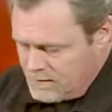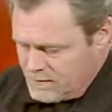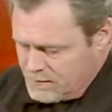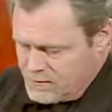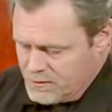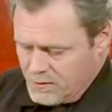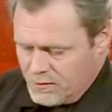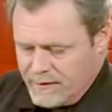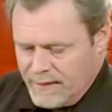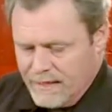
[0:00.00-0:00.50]

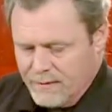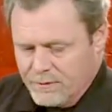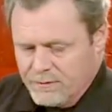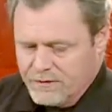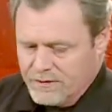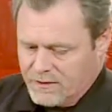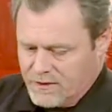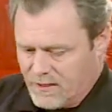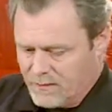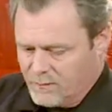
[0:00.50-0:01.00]
Two cables
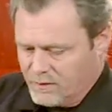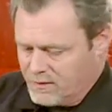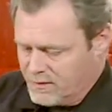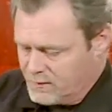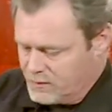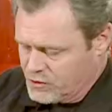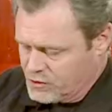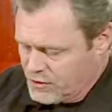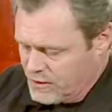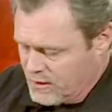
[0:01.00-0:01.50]
to come with the
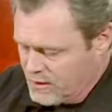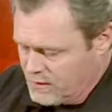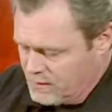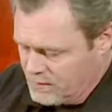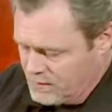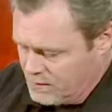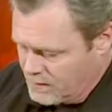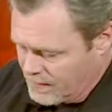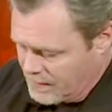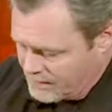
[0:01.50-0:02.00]
machine.
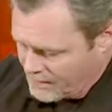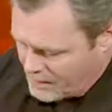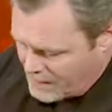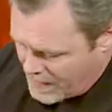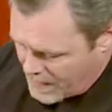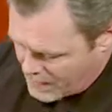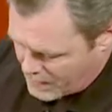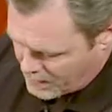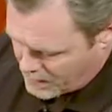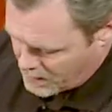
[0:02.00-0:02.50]
We have a
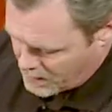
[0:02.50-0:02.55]
power